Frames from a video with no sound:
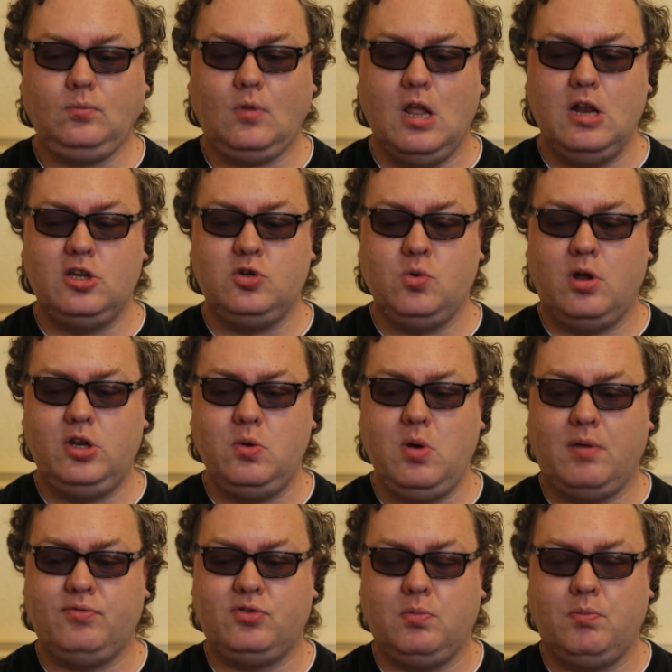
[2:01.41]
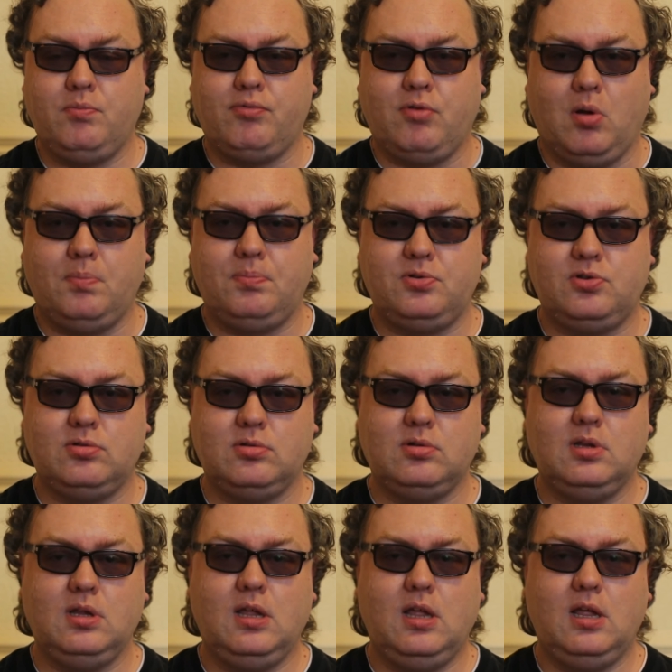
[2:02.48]
And so I do have some props.
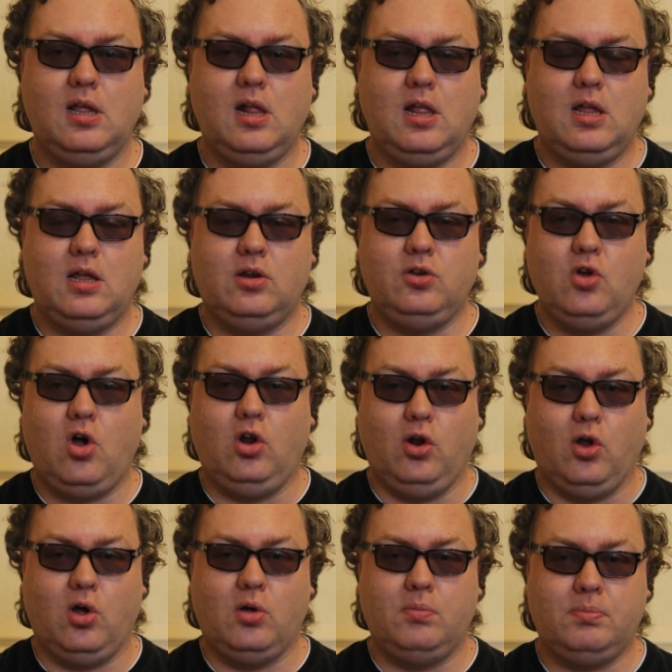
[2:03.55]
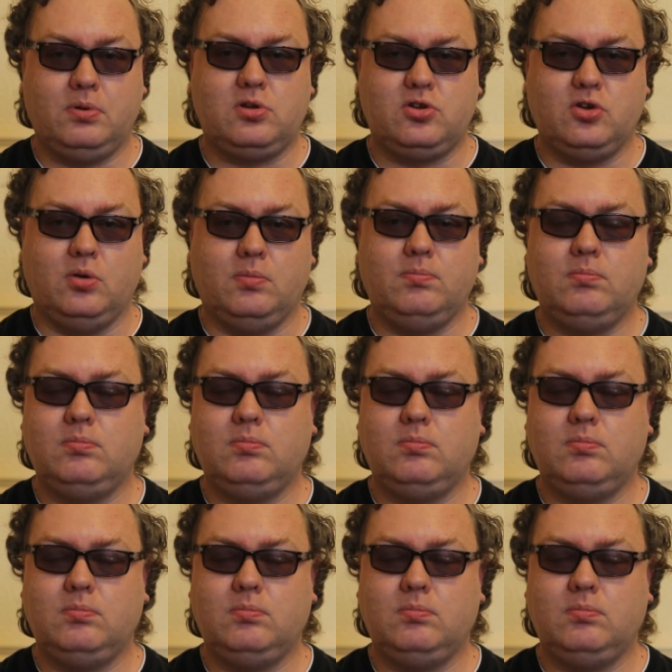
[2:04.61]
Not a lot, but some.